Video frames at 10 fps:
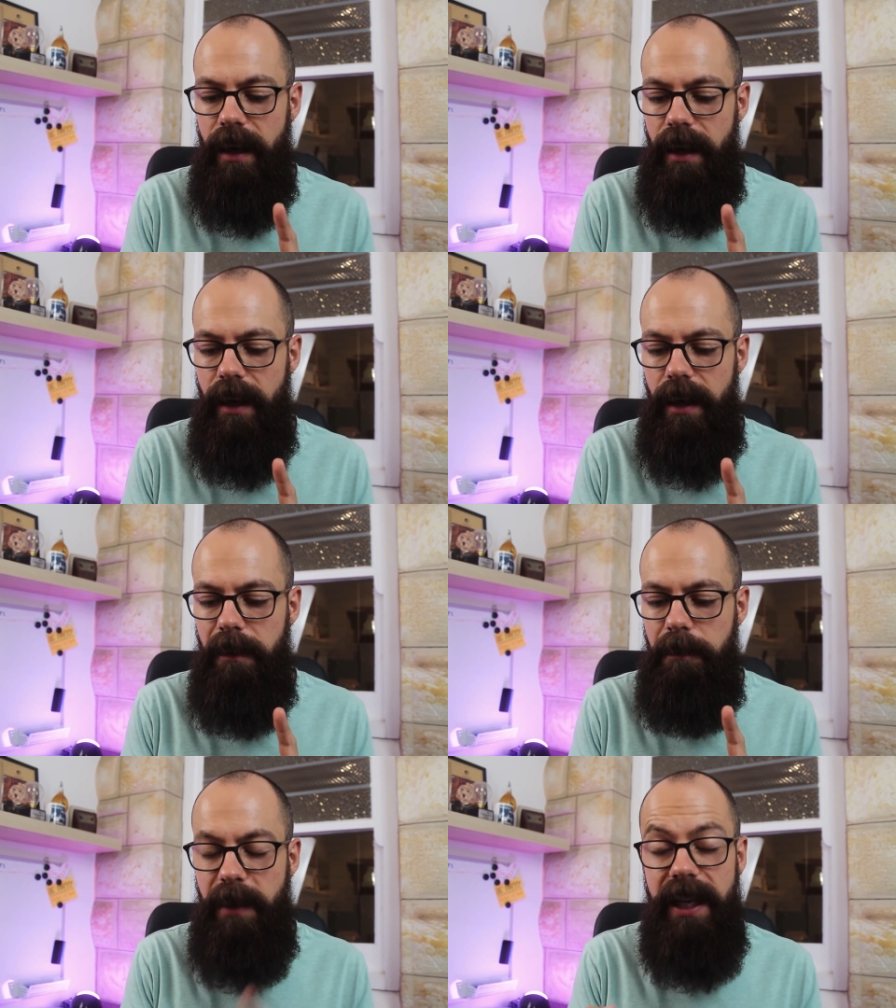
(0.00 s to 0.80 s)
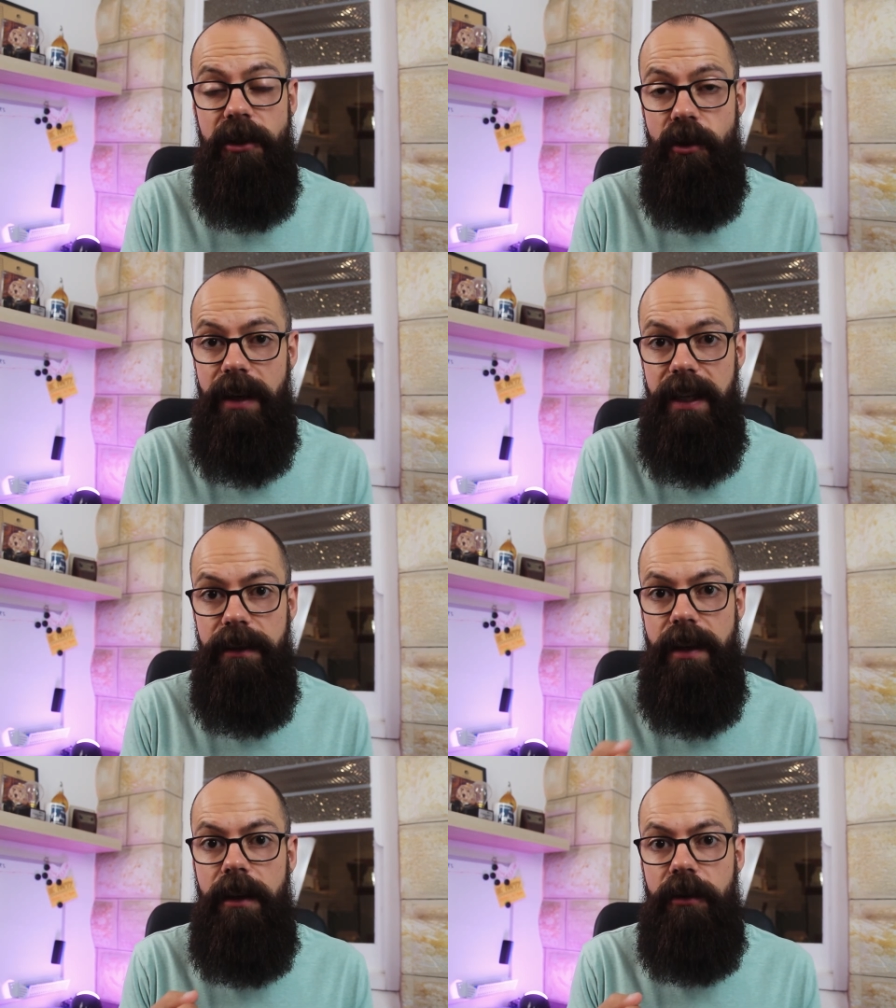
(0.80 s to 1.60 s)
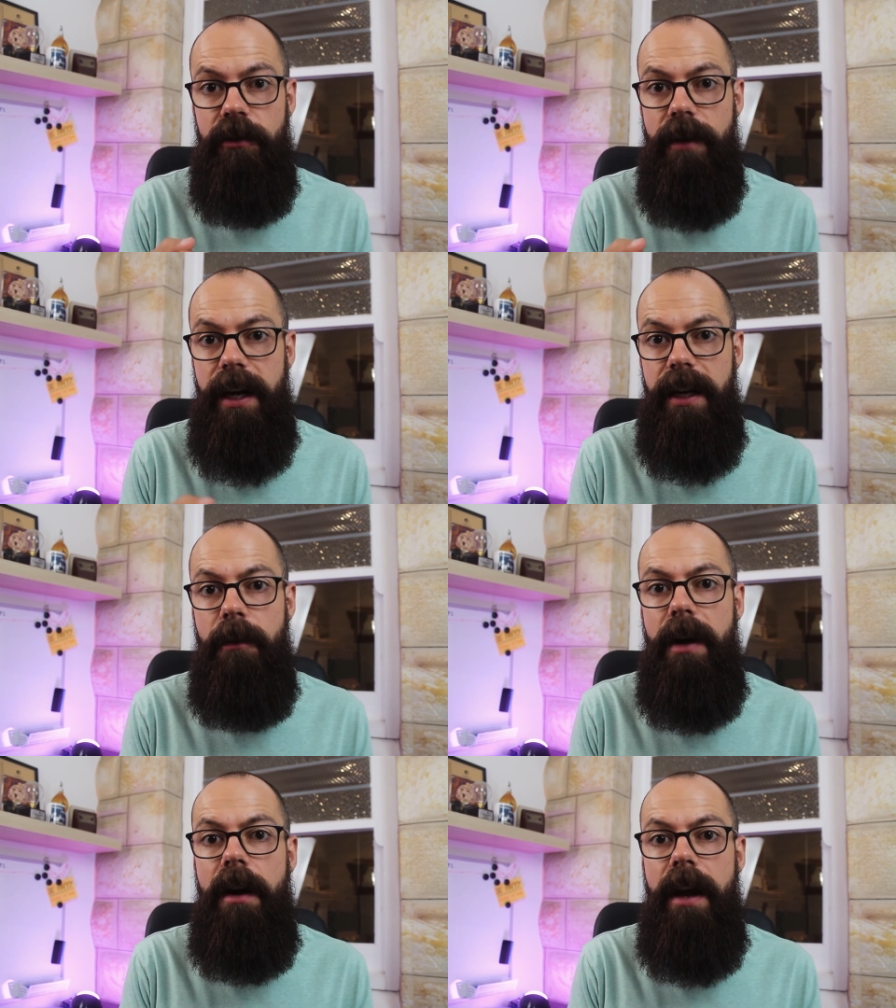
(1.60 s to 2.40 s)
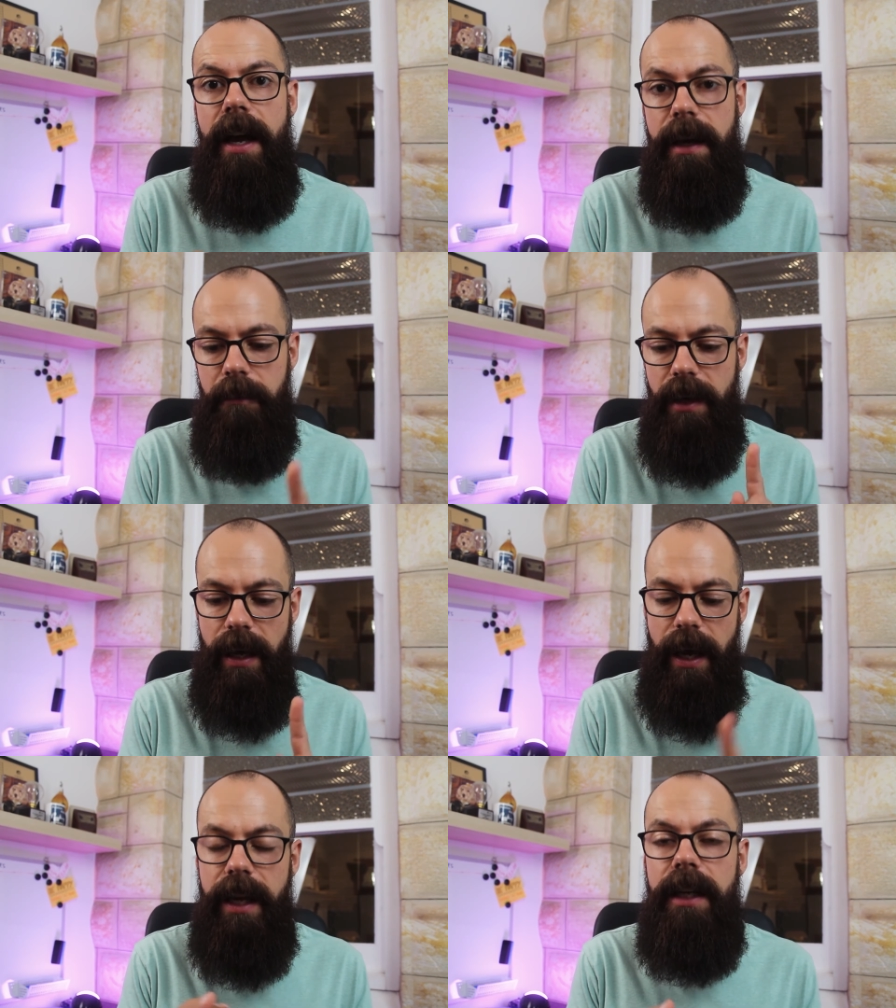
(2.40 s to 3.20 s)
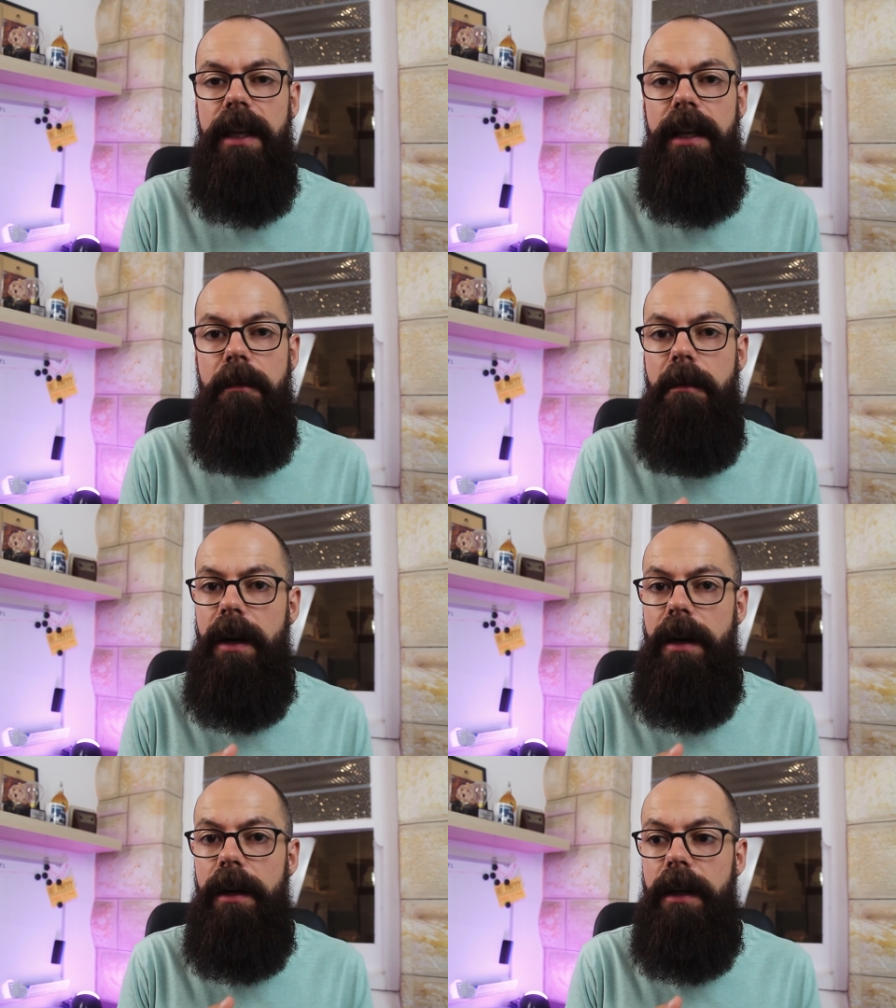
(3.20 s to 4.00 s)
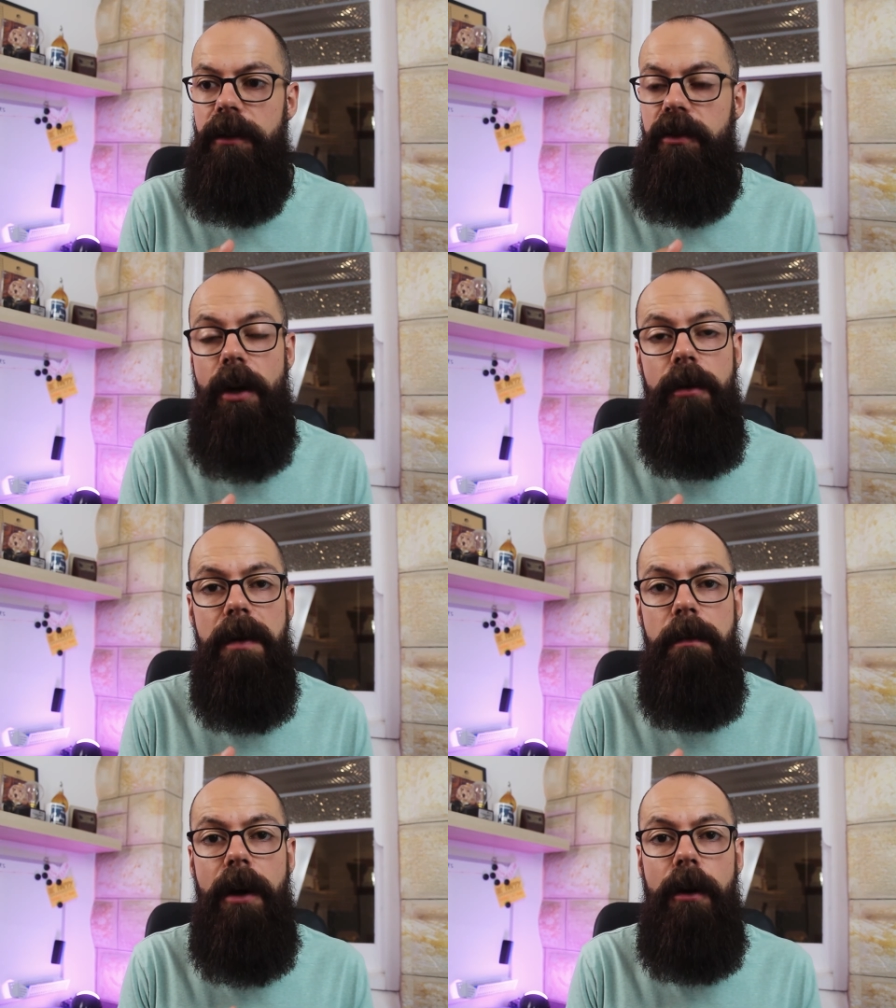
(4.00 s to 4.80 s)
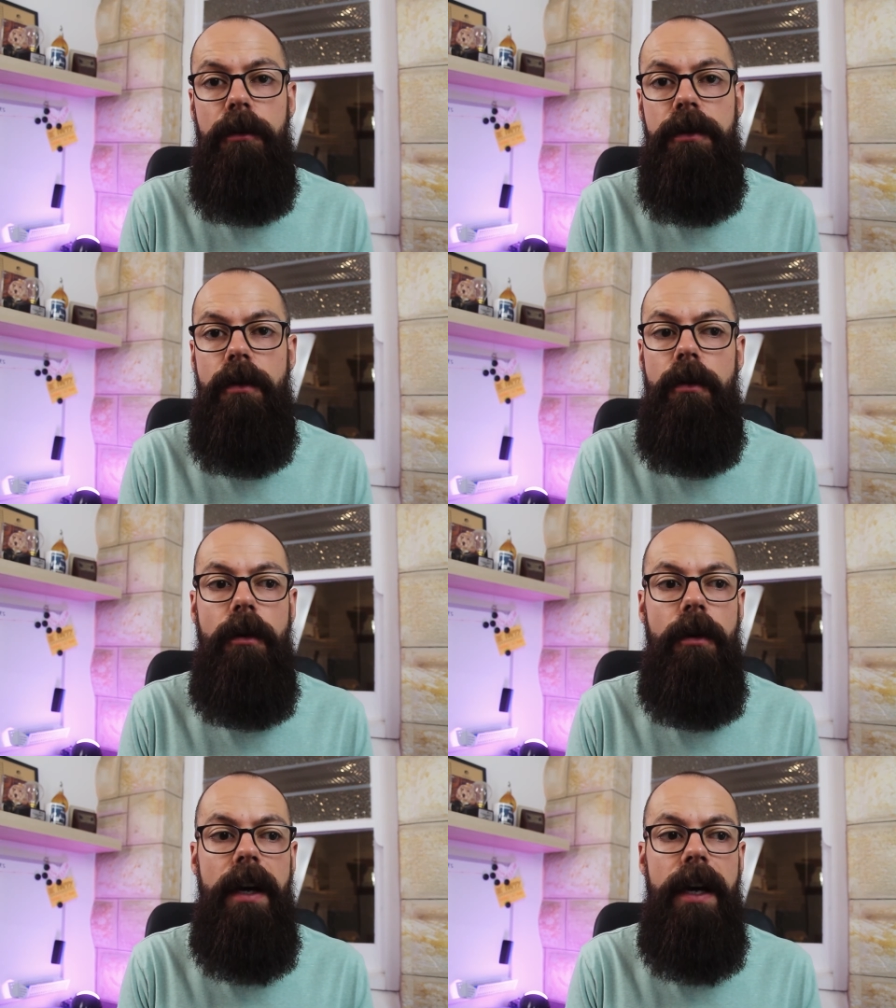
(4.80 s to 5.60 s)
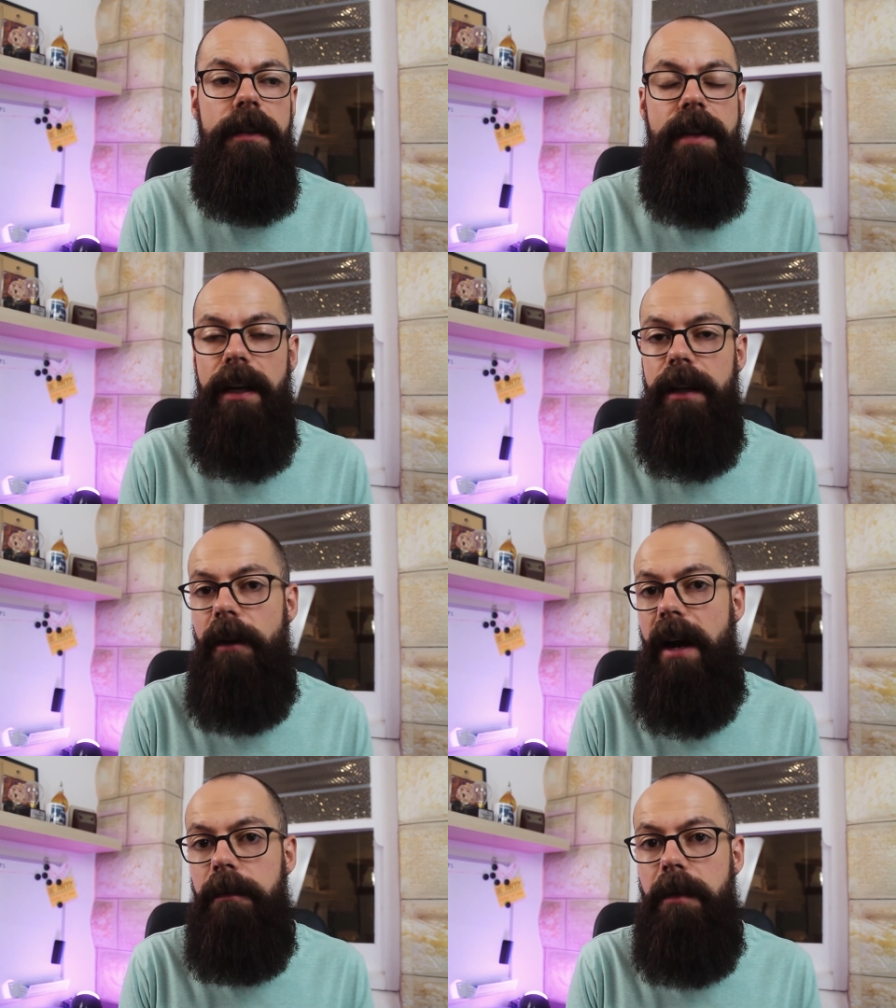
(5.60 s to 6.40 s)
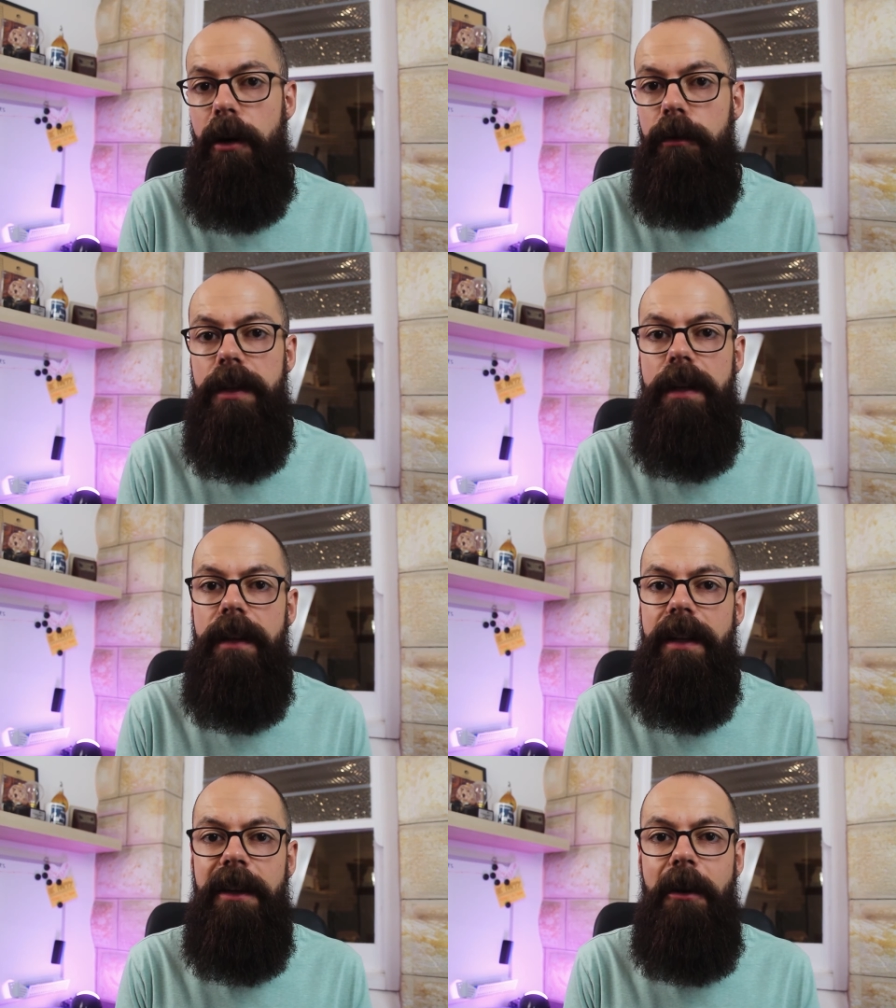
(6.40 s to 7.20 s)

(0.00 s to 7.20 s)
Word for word: uh, big trees in Australia where I am, any uh, like Stobie poles or uh, telegraph poles, I think they're